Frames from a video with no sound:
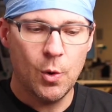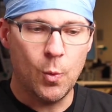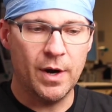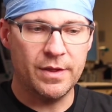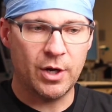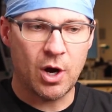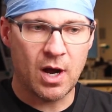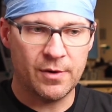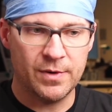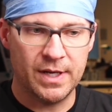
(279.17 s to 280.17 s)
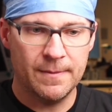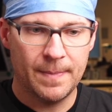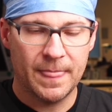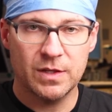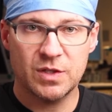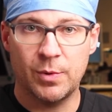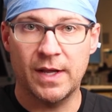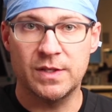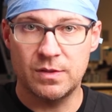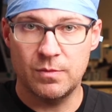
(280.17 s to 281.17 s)
where the cautery
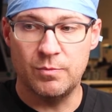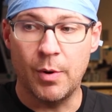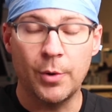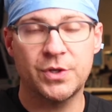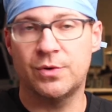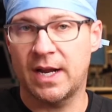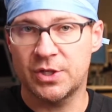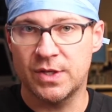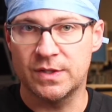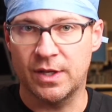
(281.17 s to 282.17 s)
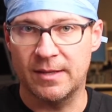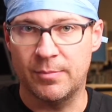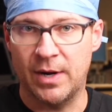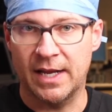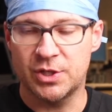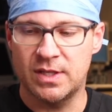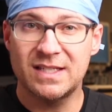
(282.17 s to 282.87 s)
spreads both directions on the branch.